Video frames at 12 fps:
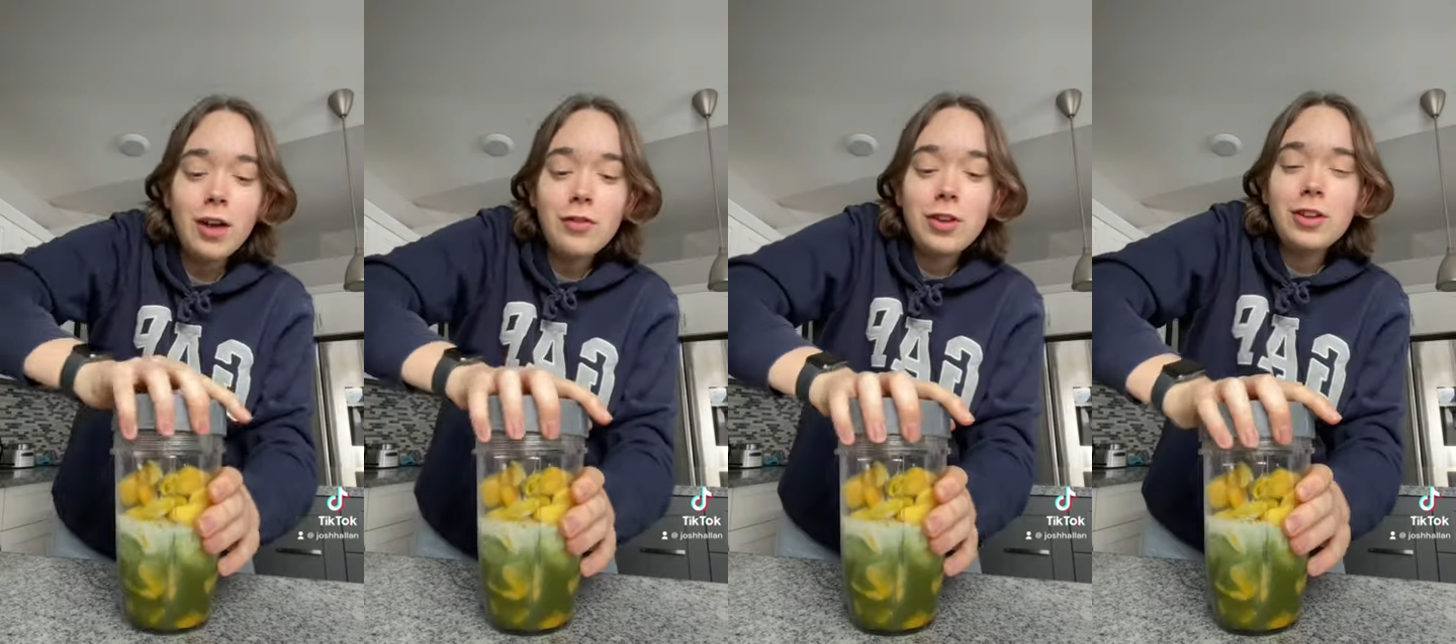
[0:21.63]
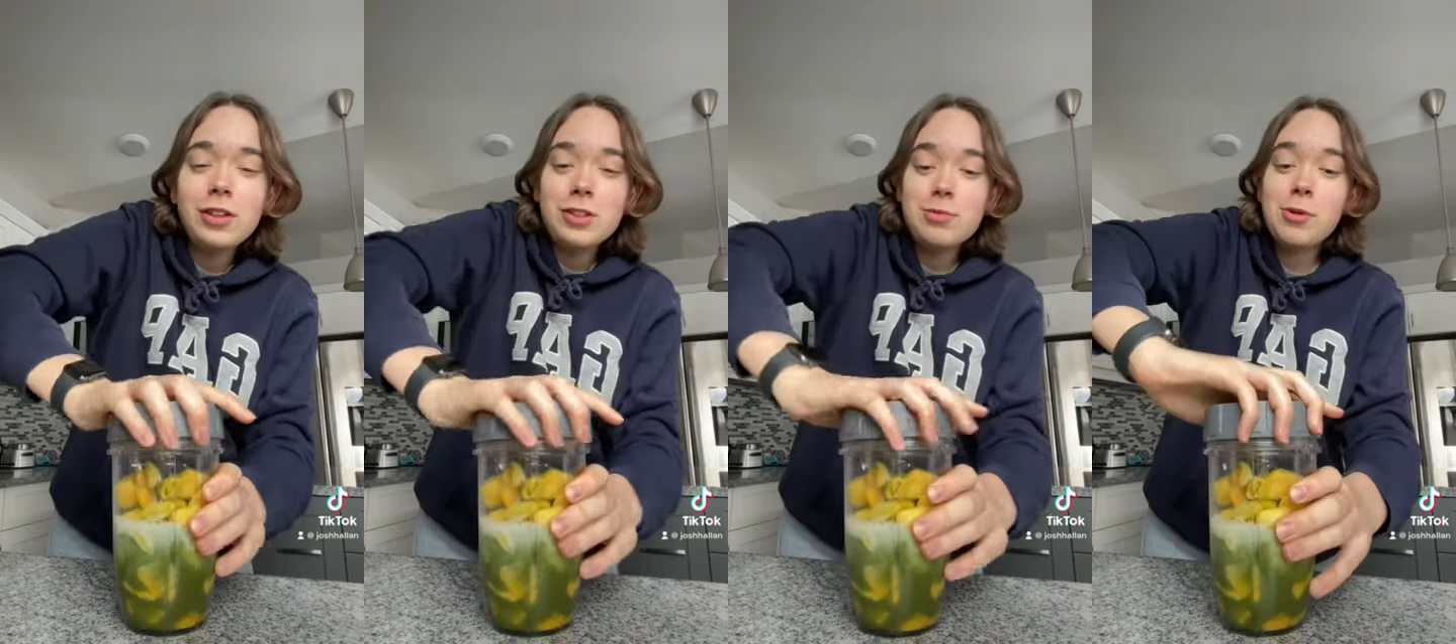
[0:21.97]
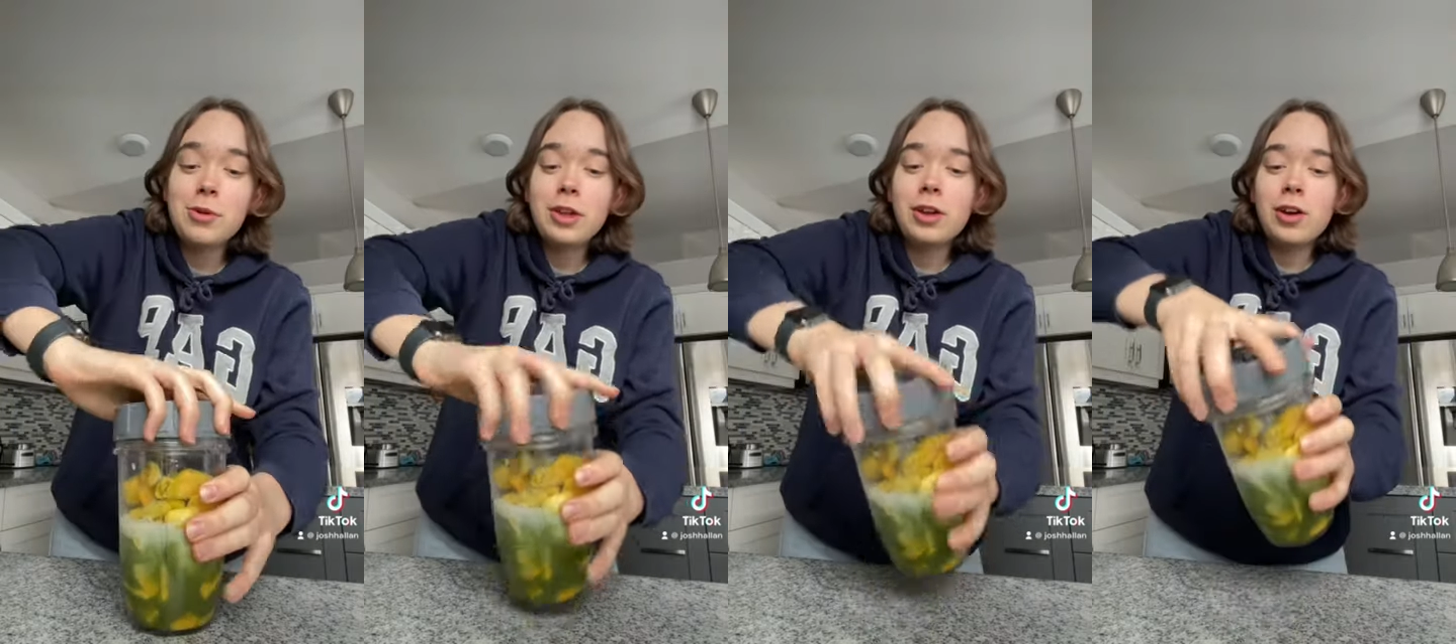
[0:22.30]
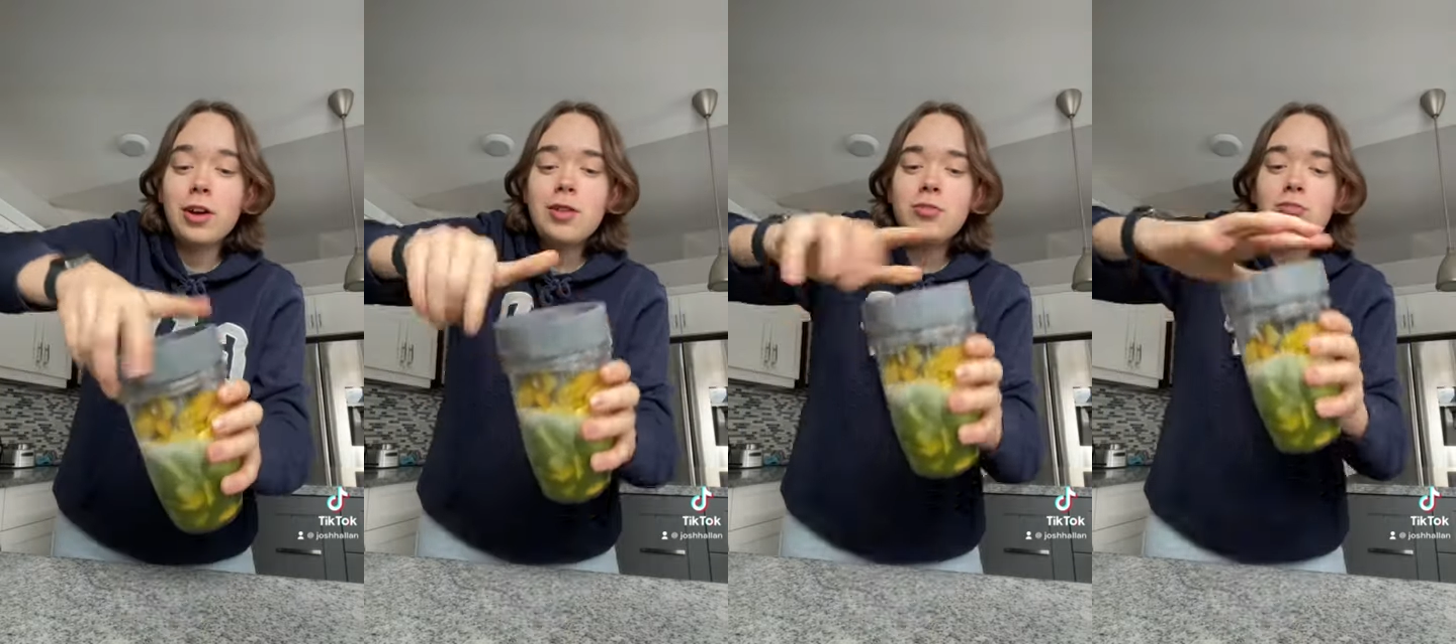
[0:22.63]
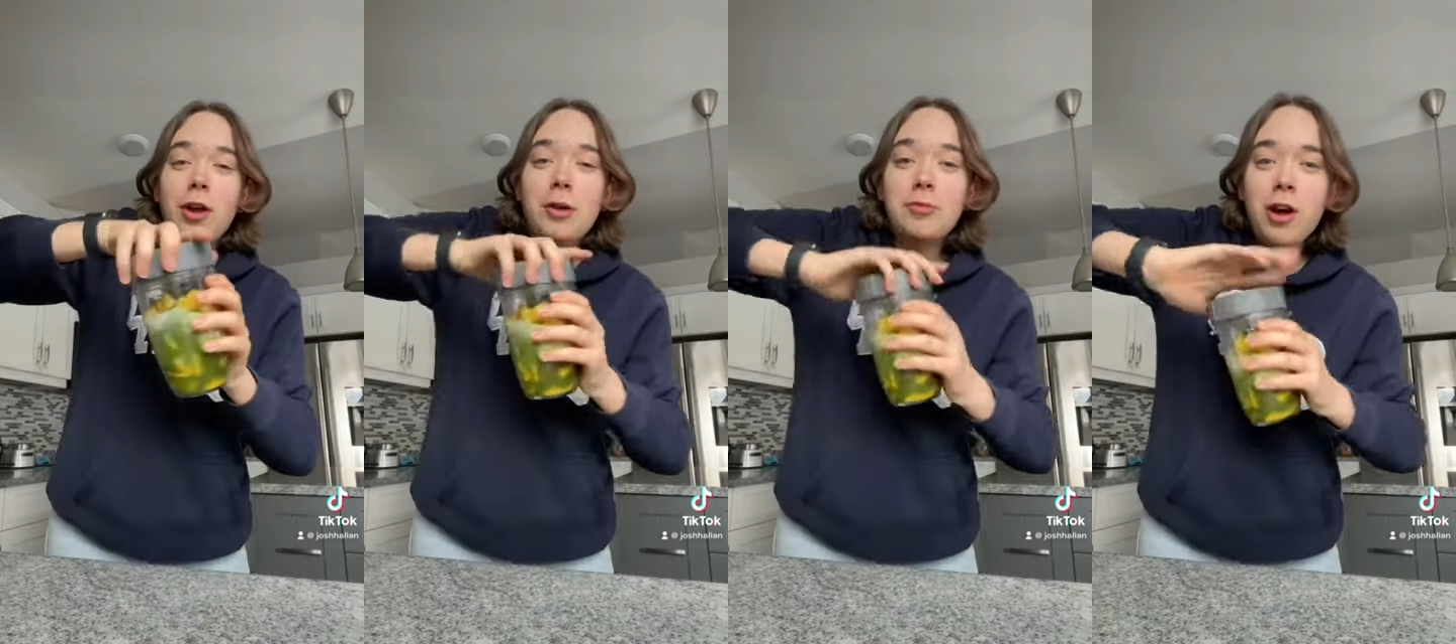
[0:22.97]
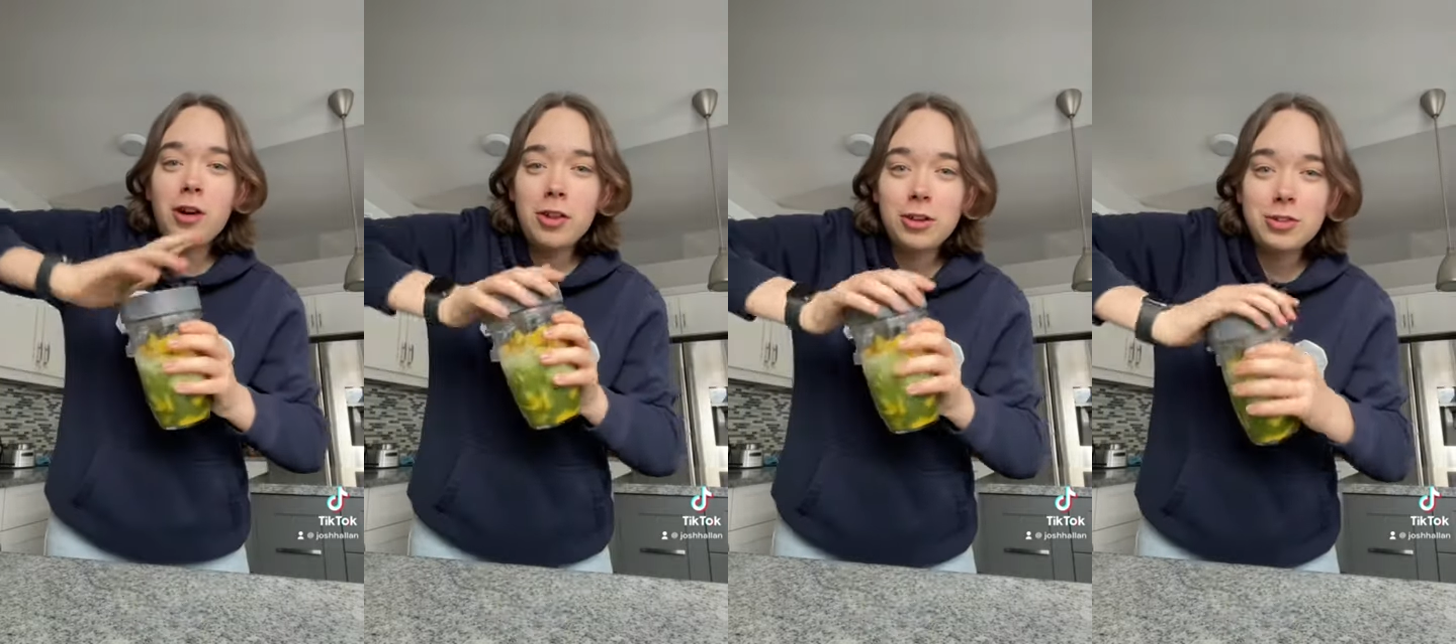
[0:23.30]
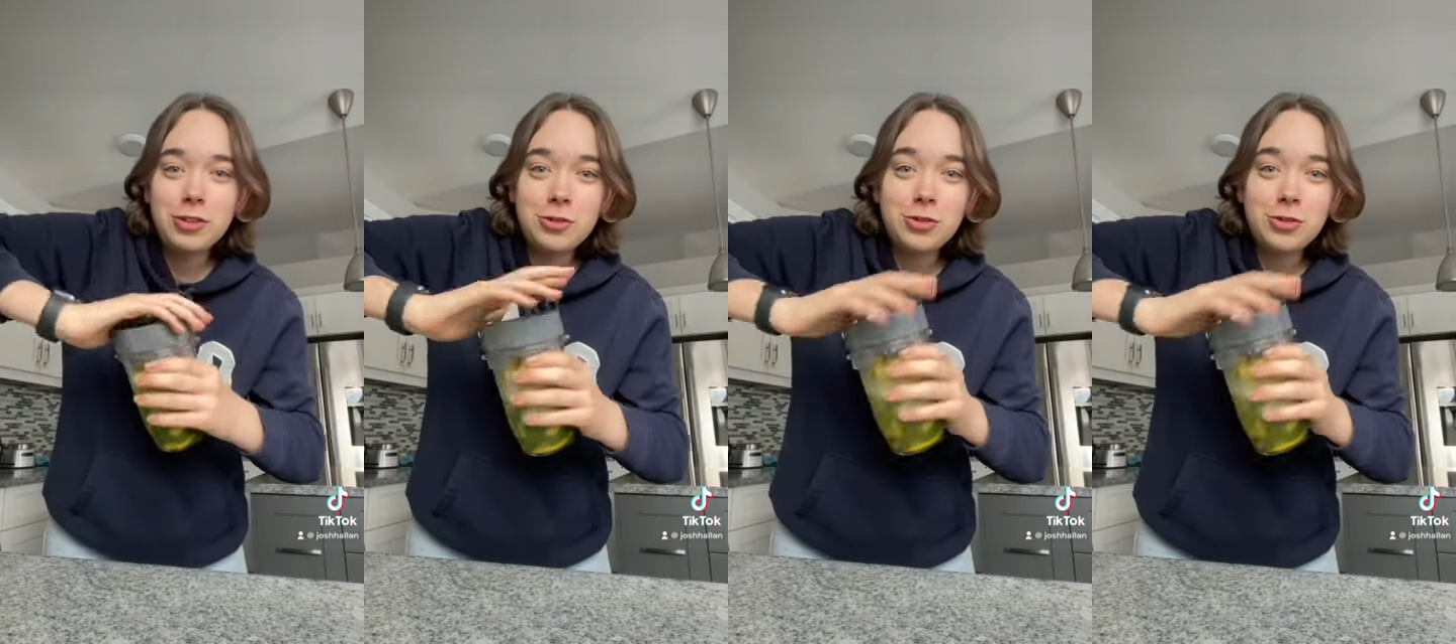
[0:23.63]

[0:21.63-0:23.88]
feel like this will be really good, but I'm not like too